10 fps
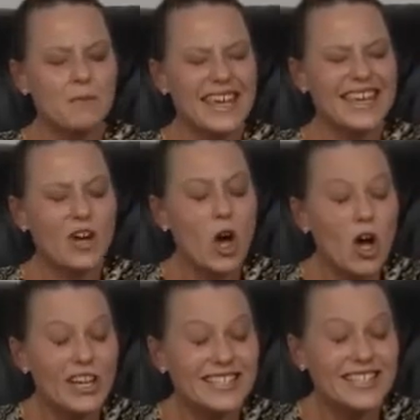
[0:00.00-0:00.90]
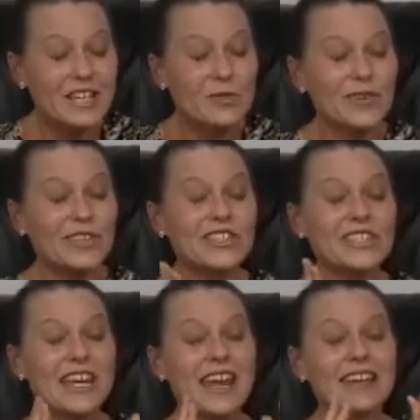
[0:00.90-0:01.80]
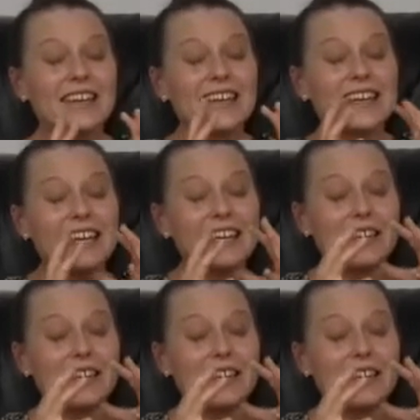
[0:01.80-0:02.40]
because you are standing